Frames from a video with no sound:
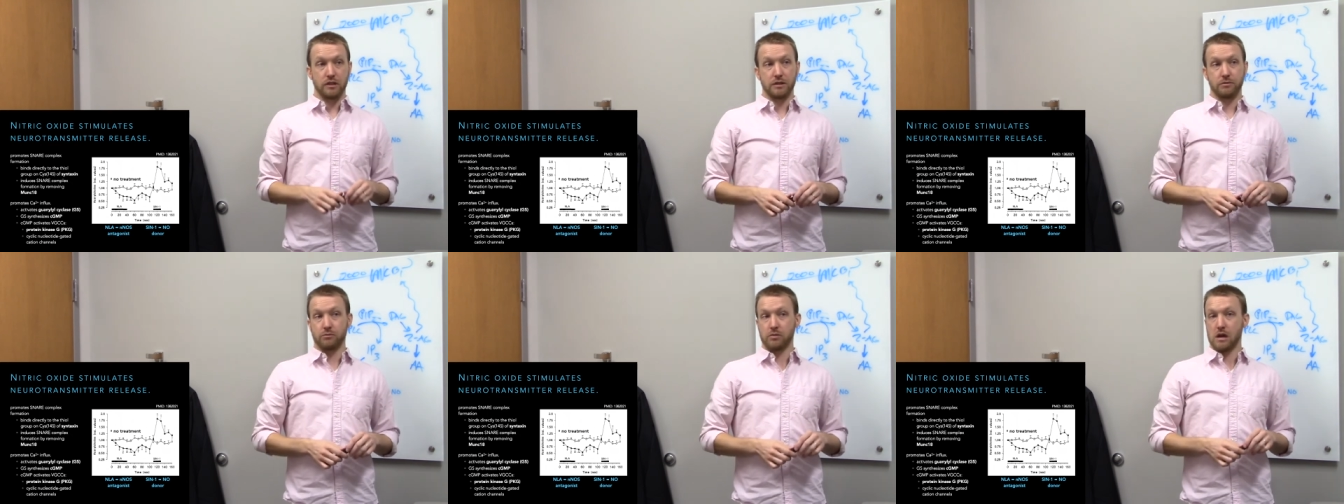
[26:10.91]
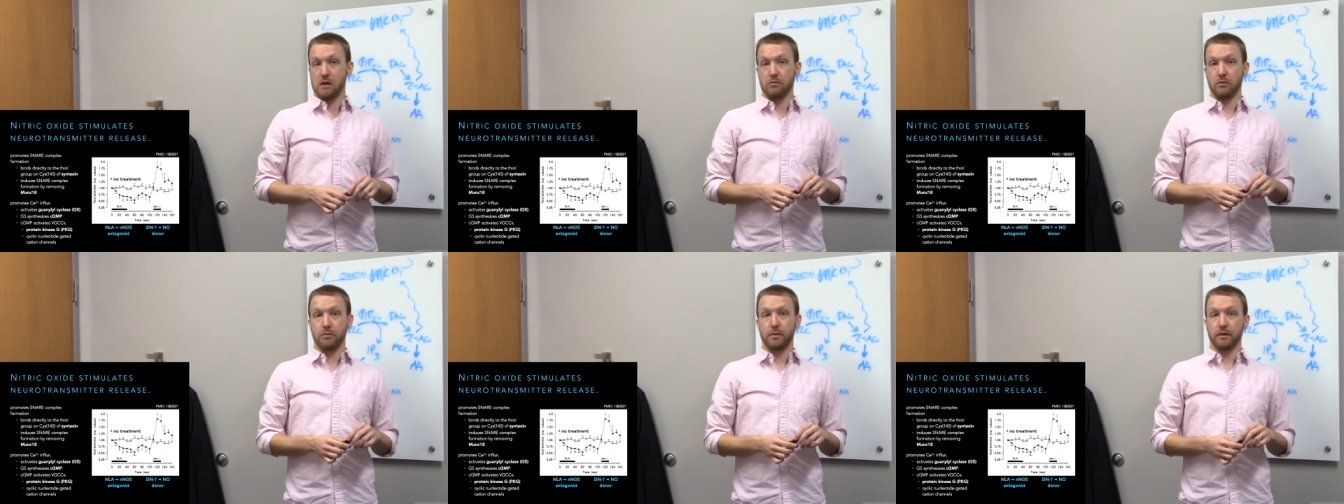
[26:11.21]

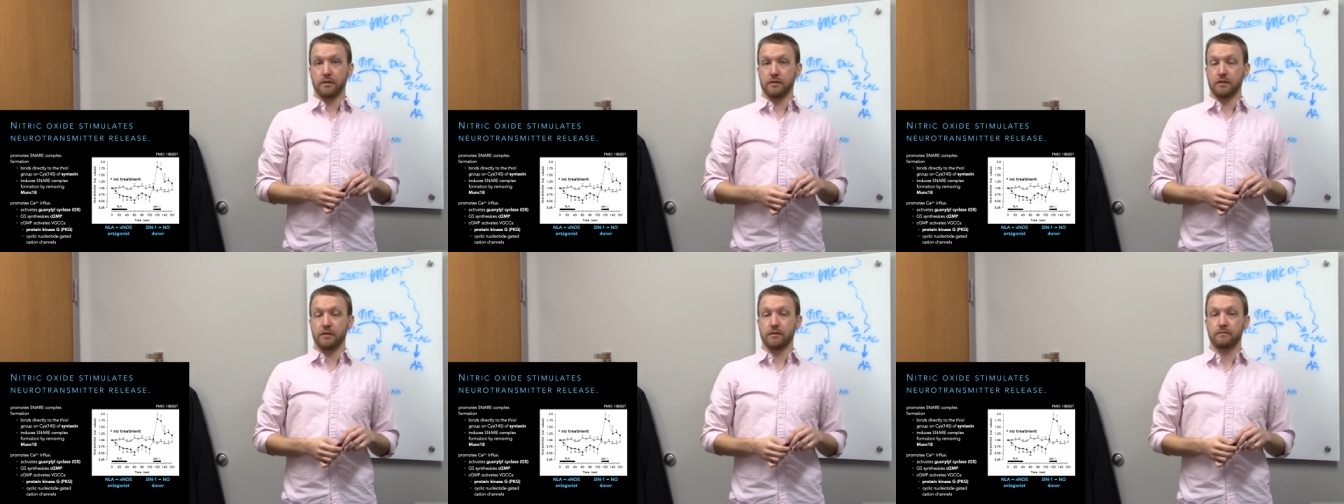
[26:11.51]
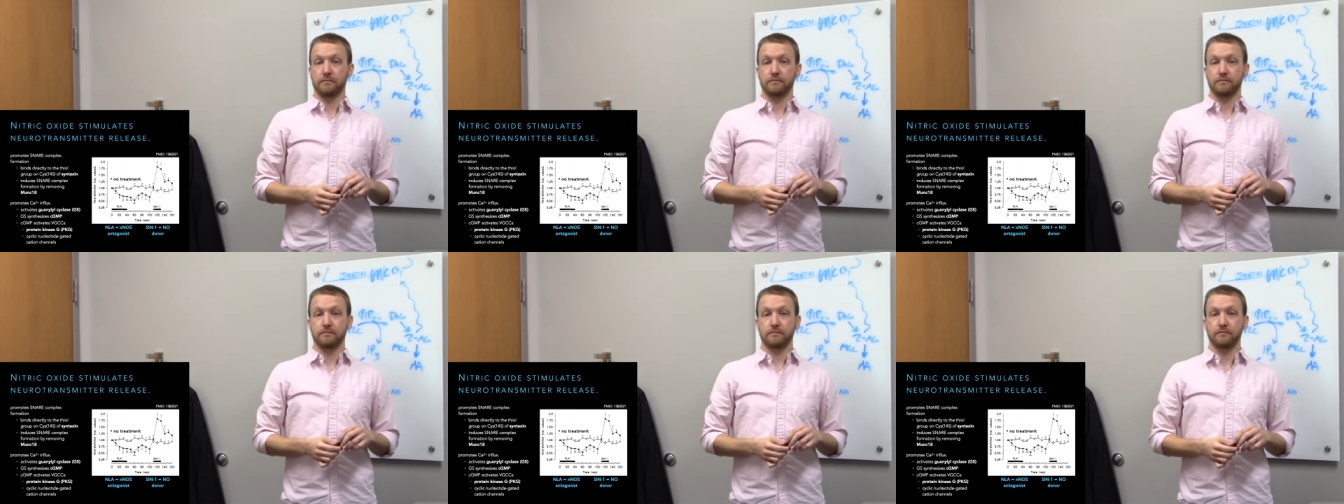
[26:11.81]
probability.
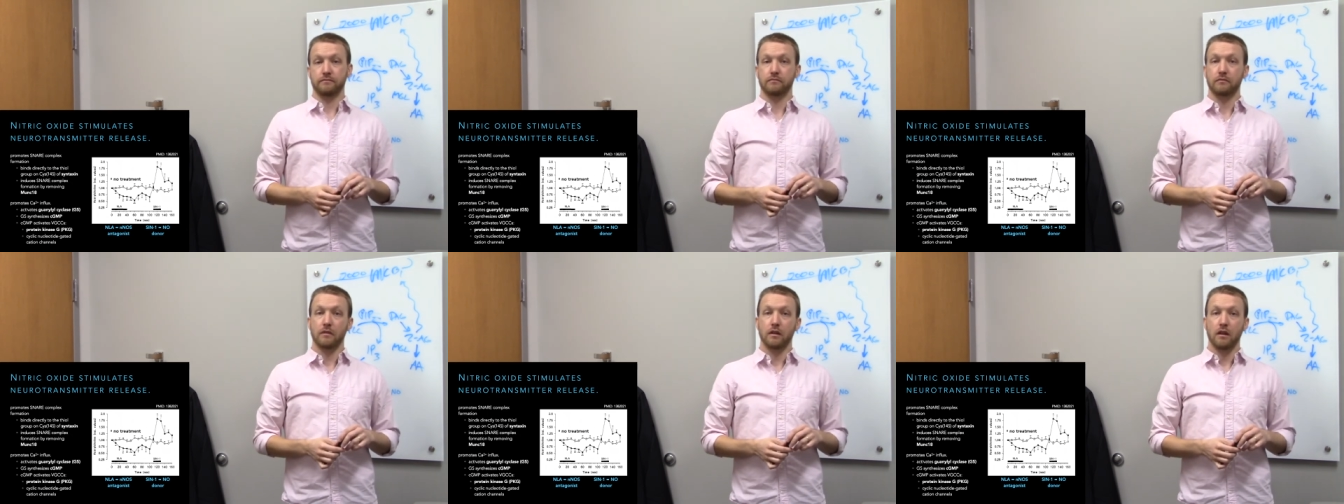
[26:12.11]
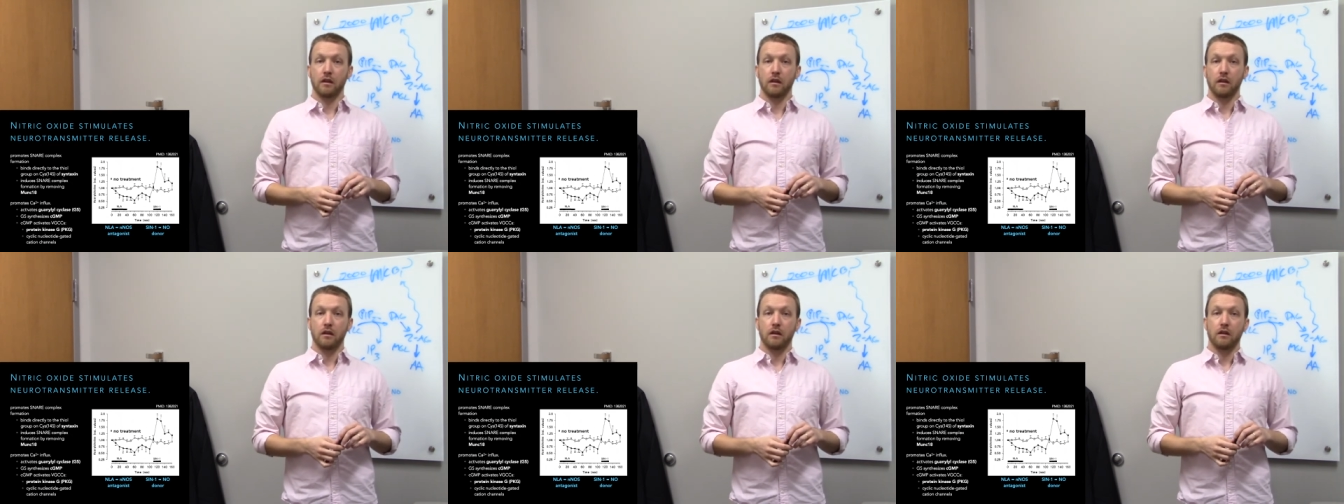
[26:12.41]

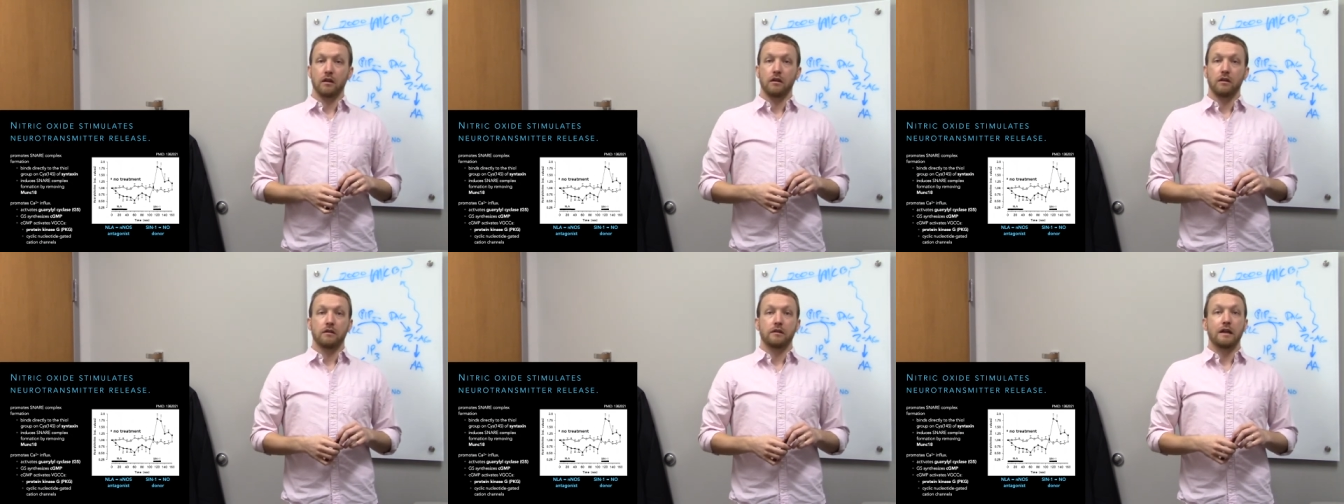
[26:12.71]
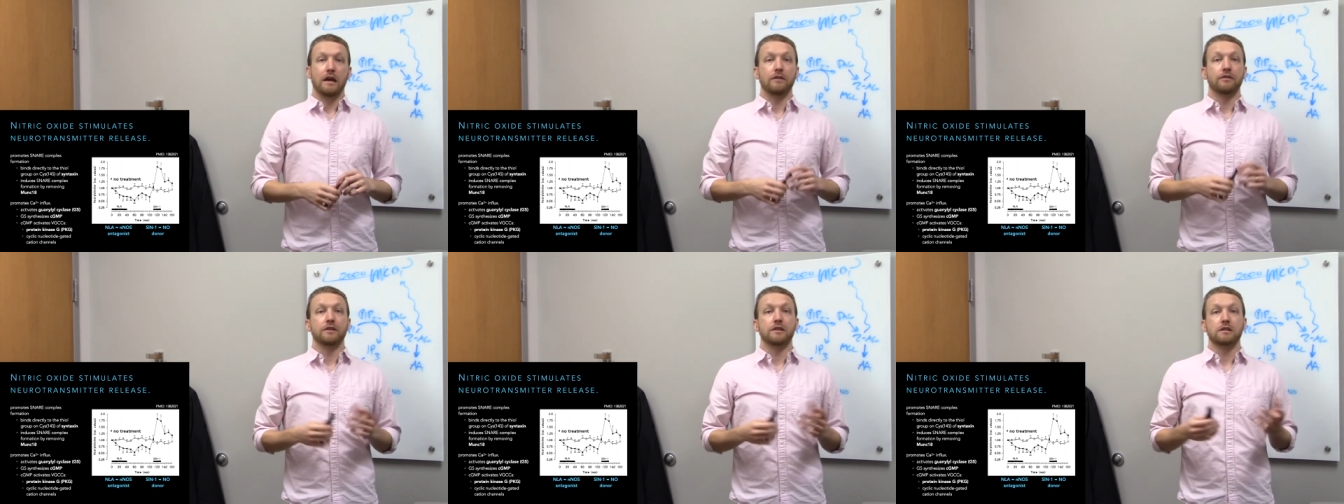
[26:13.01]

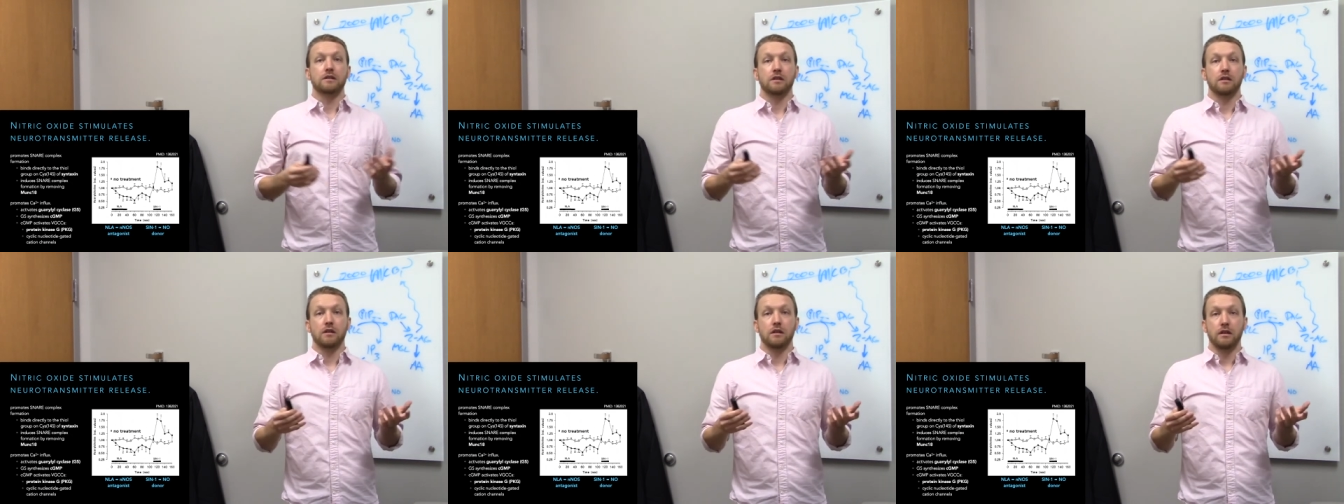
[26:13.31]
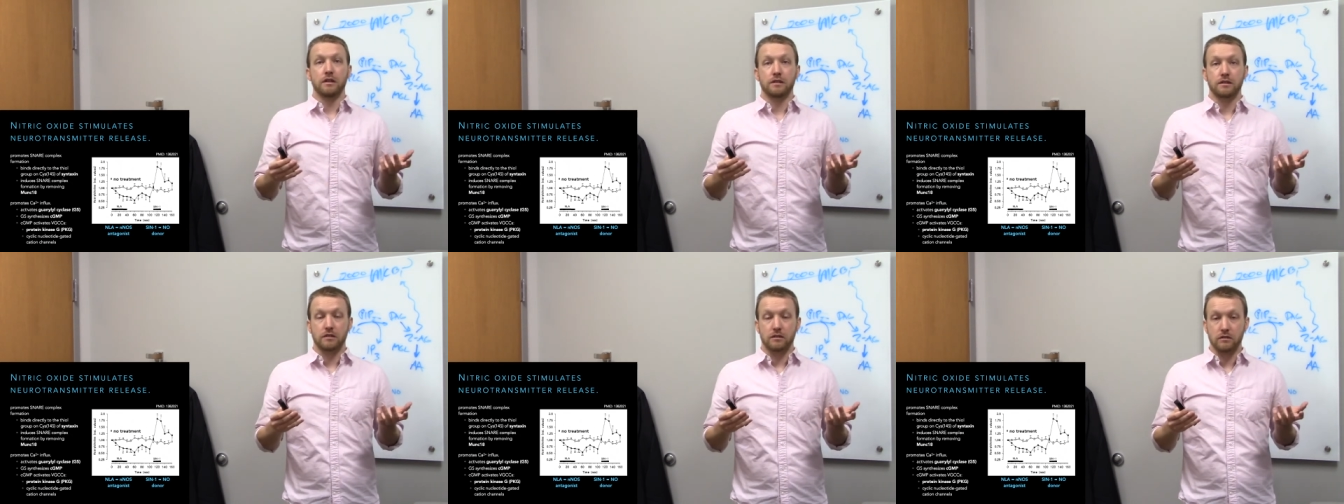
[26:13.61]
Now this
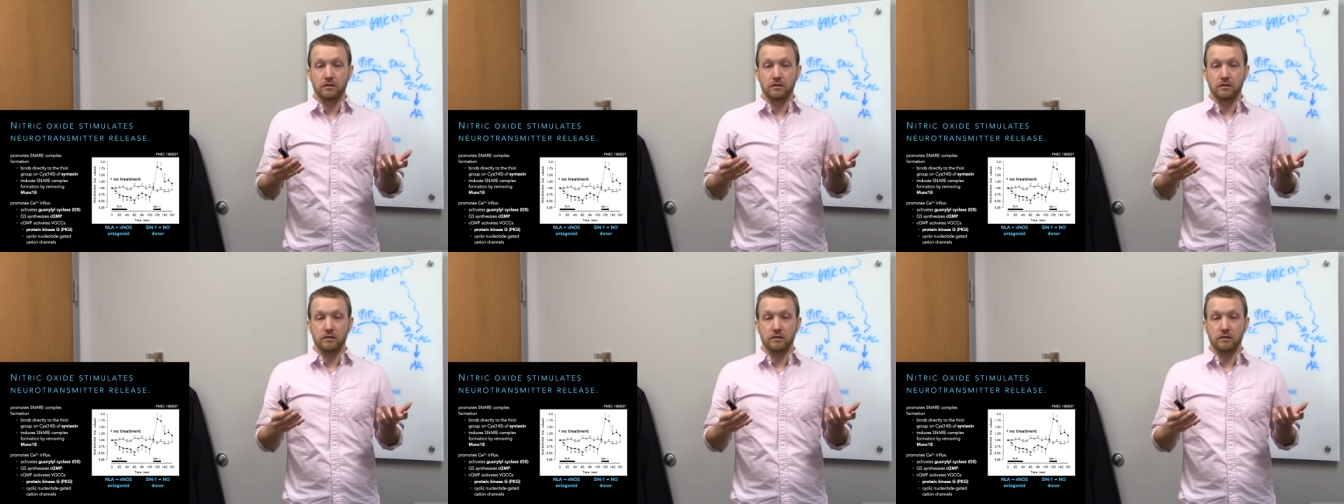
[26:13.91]
is